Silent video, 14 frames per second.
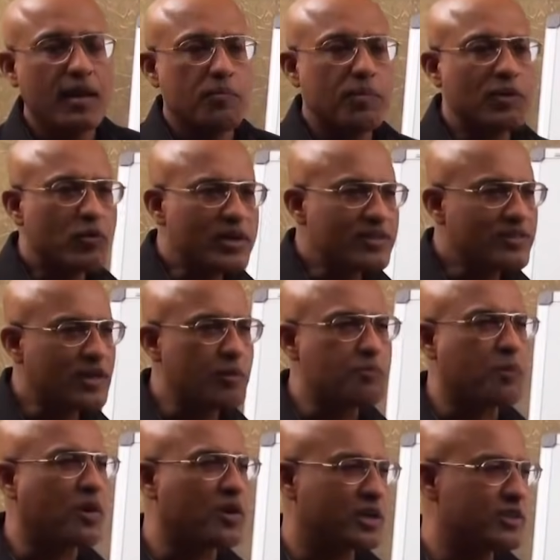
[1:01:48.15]
But what is the
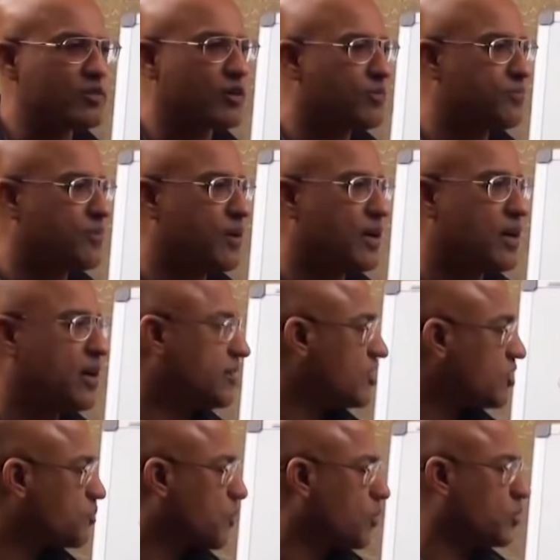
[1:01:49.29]
importance of uh,
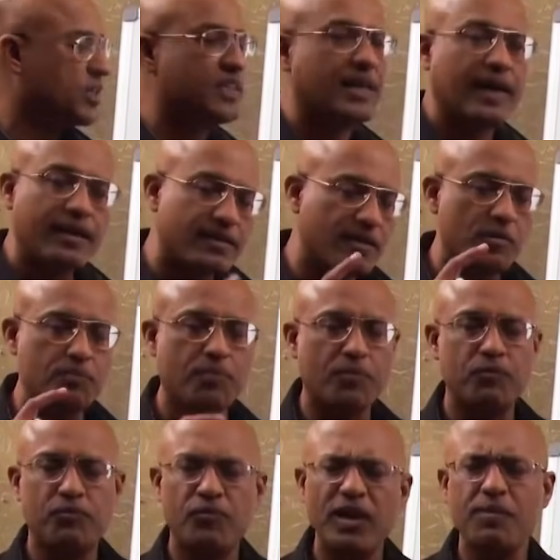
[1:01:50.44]
this protein? Another imp
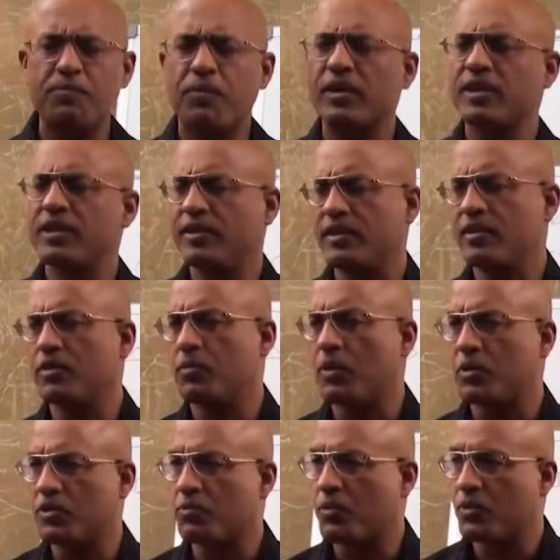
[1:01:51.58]
very important thing is about
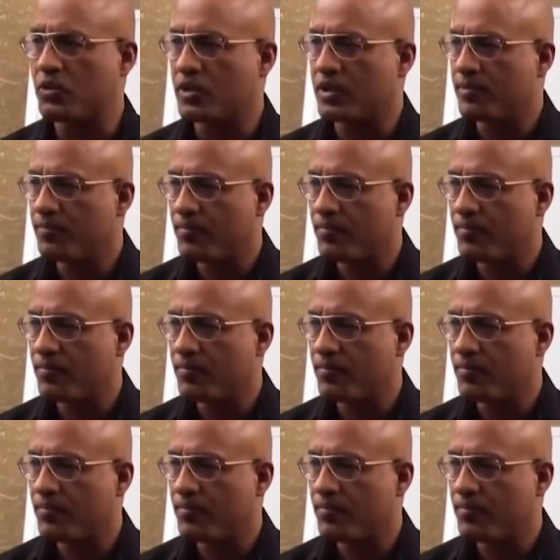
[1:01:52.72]
this protein